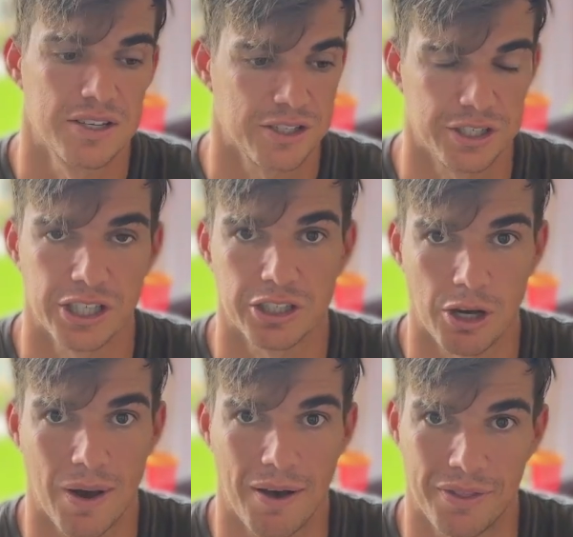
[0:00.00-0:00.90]
so you can
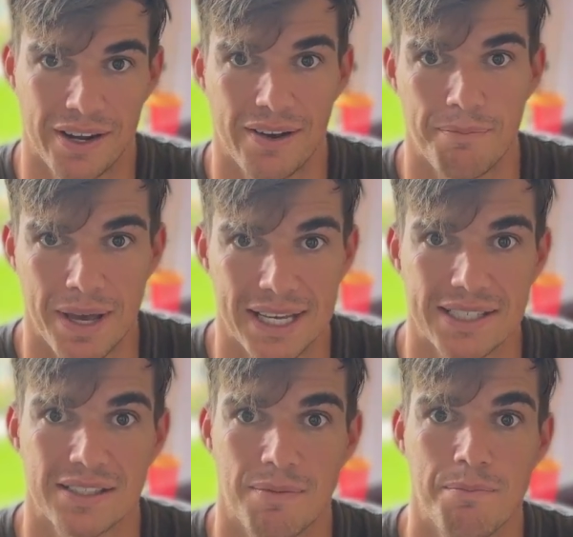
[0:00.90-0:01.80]
go out there and make
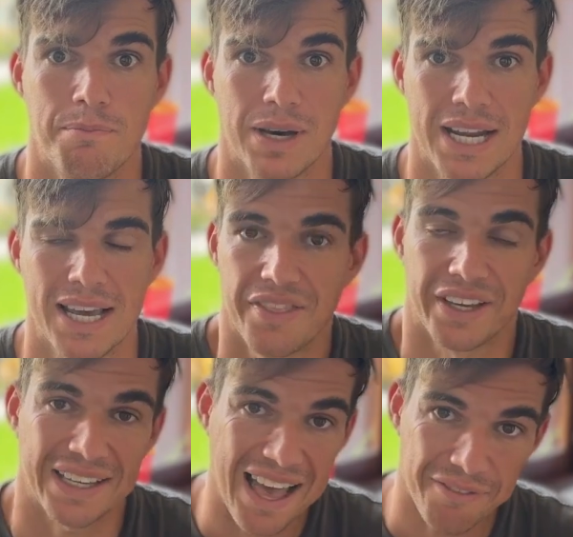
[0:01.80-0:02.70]
some money. The
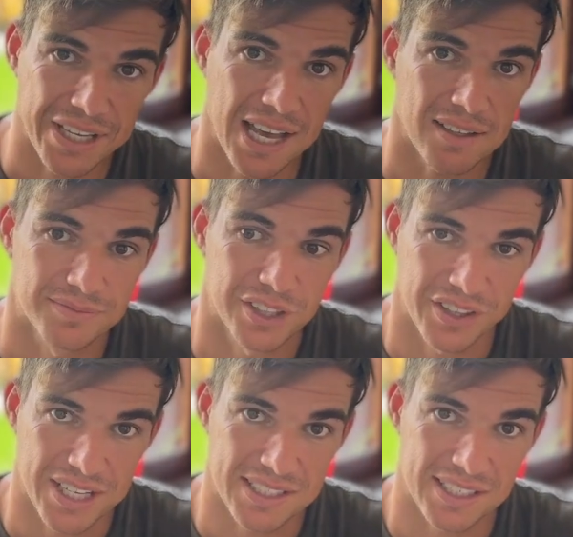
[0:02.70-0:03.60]
caveat to
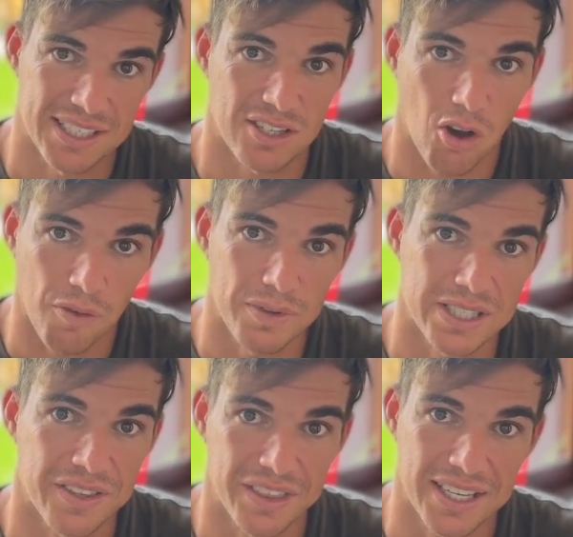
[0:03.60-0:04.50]
this is
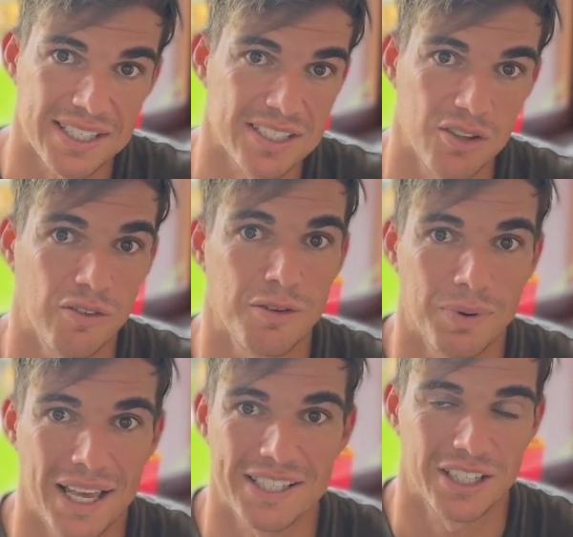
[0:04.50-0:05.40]
obviously this is not
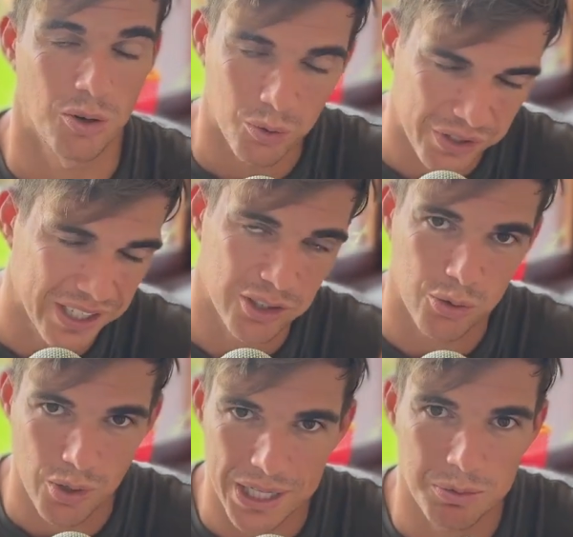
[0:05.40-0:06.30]
replacing all the
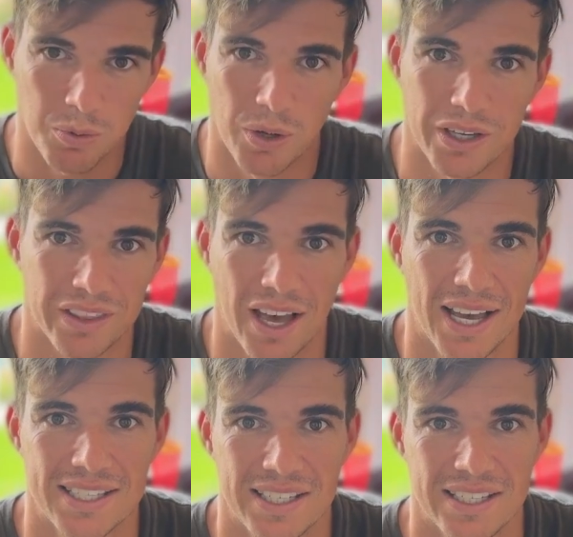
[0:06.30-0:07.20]
incredible work that
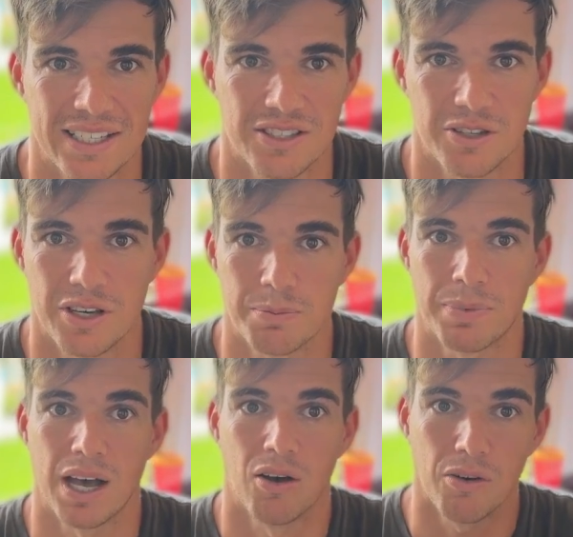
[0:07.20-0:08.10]
ICT is doing,
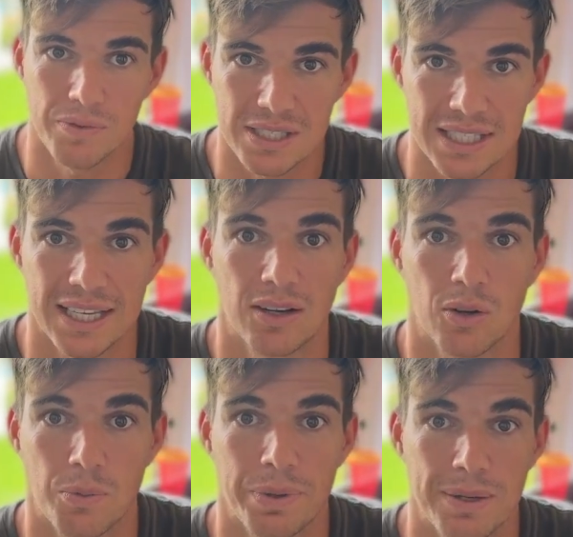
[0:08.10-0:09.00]
but obviously a lot
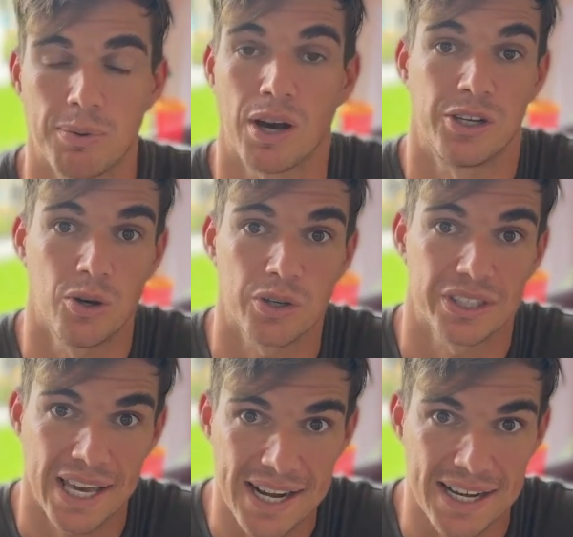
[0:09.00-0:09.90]
of people are not
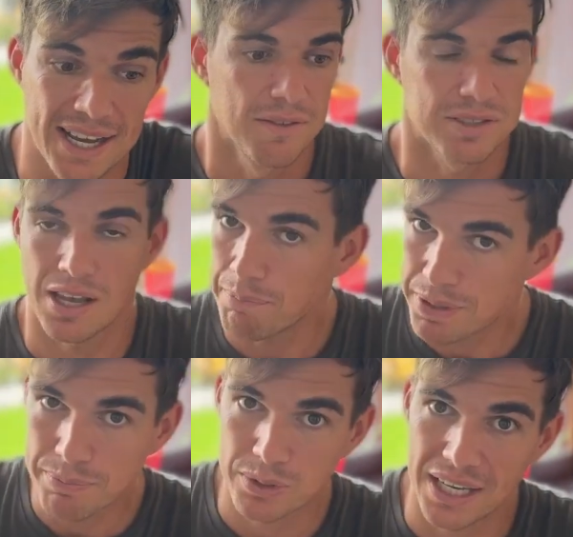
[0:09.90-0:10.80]
getting it. Some
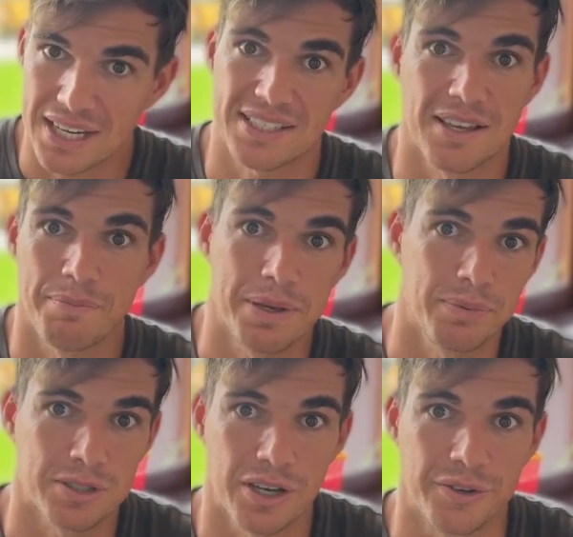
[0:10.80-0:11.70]
people get it, some
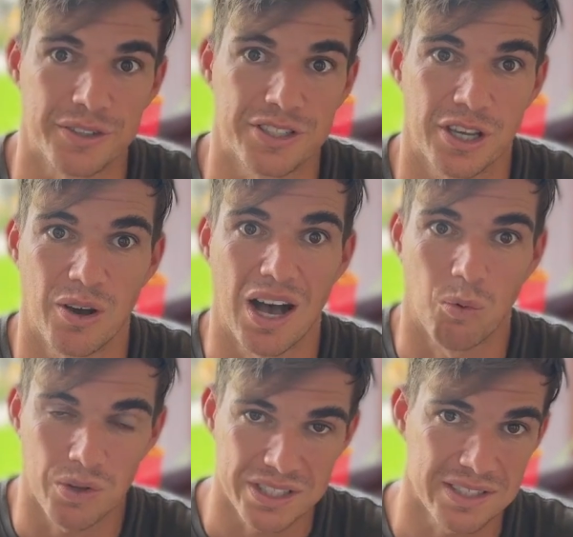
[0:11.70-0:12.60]
people don't. So I
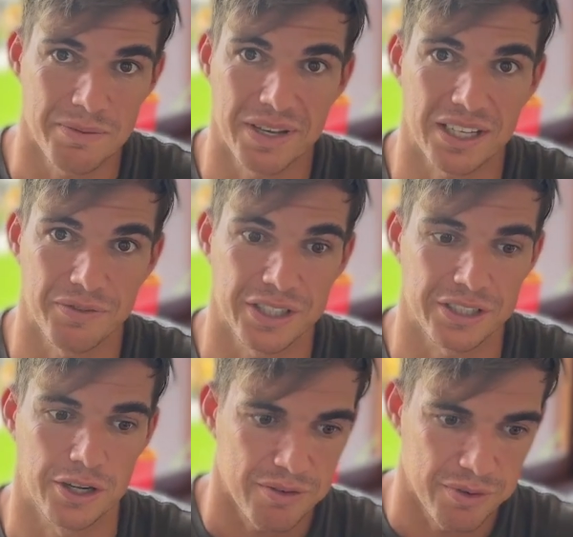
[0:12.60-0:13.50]
wanted to make a
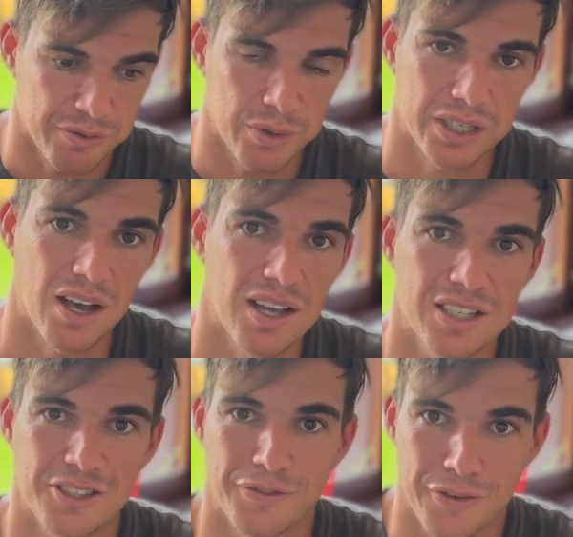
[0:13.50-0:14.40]
video with,
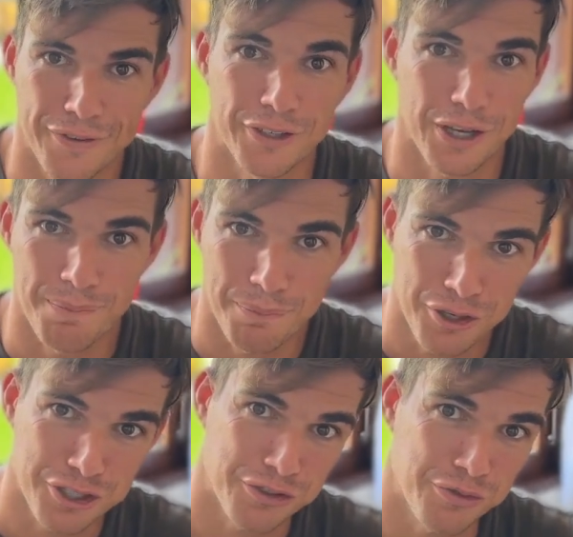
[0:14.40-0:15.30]
regardless of if you can
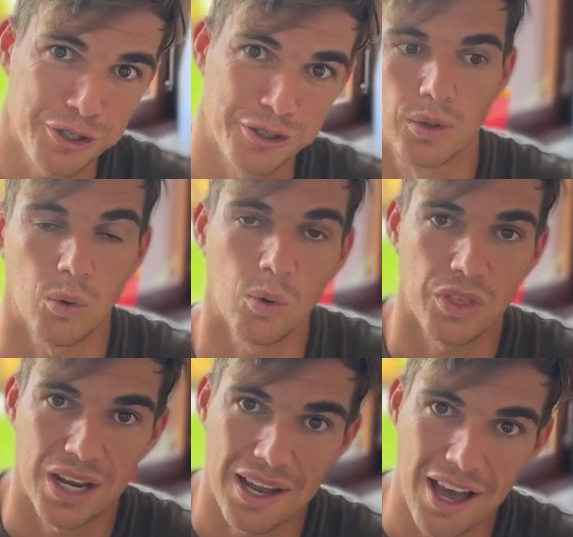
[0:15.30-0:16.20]
push through all
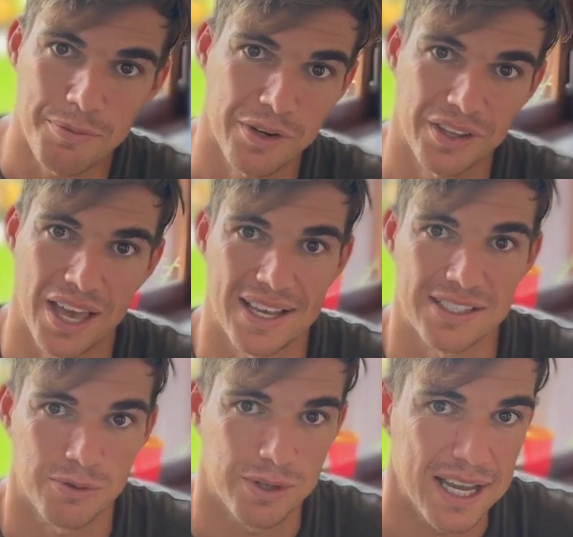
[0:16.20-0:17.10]
the library that he's
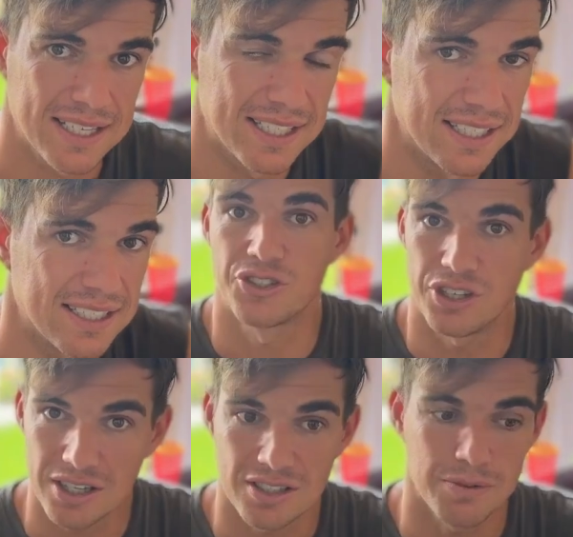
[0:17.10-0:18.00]
created,
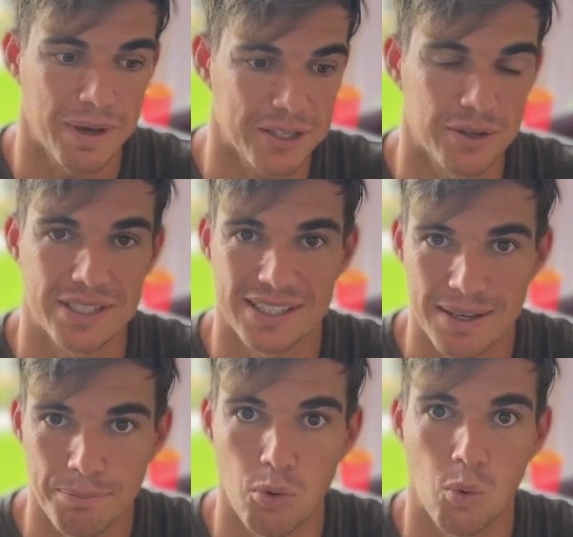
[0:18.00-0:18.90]
just to make you a
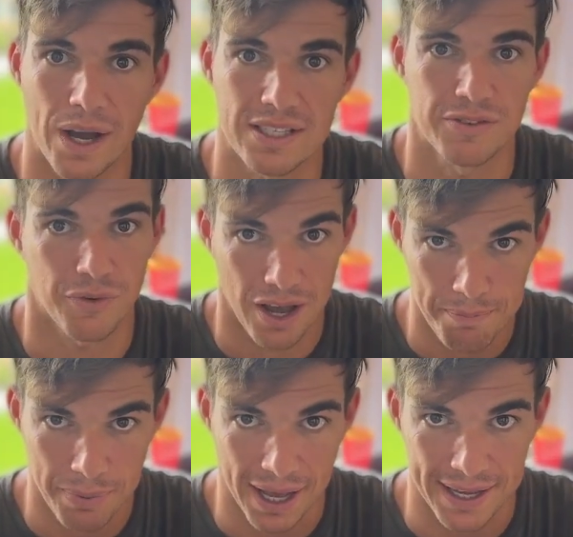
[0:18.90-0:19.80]
simple way to
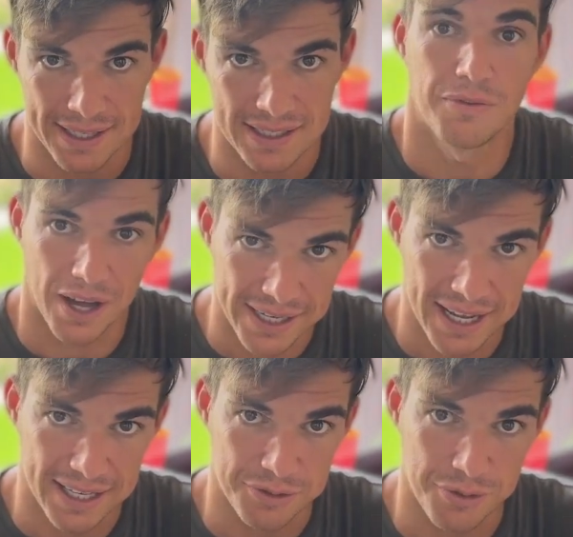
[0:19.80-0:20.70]
find buyers, find
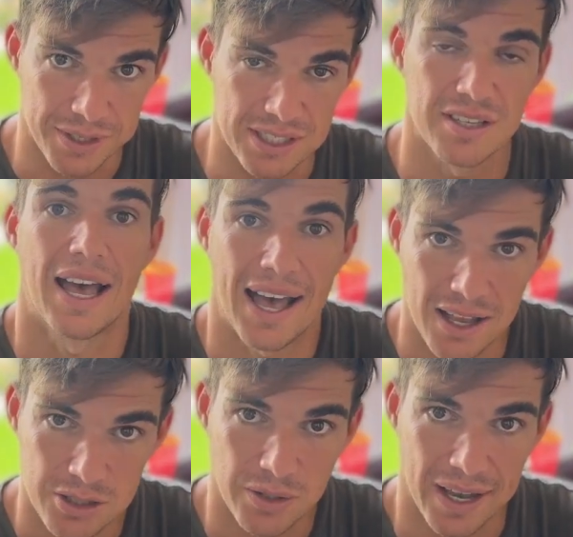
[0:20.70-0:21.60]
entries, how
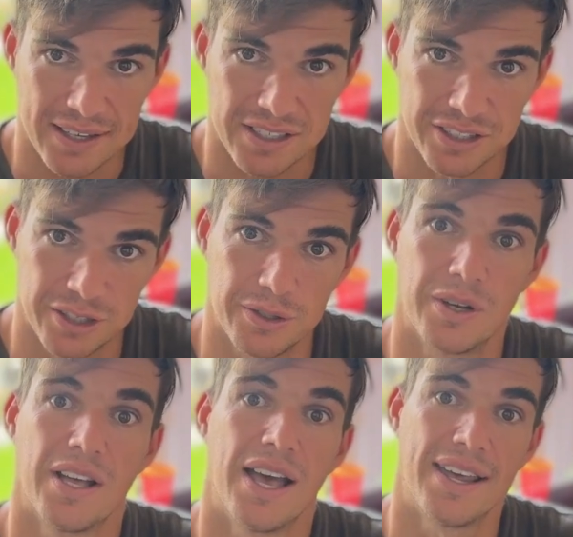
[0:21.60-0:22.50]
to execute,
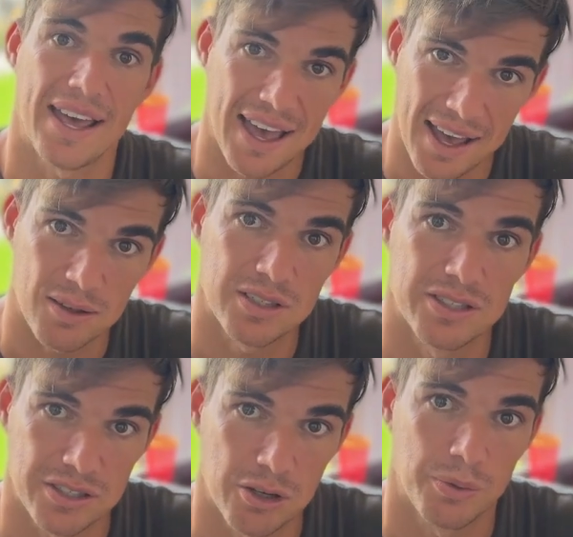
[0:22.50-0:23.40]
and how to
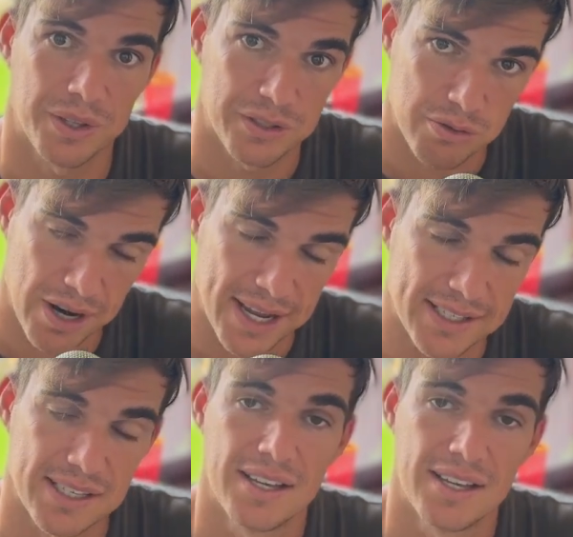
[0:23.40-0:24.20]
deal with trades.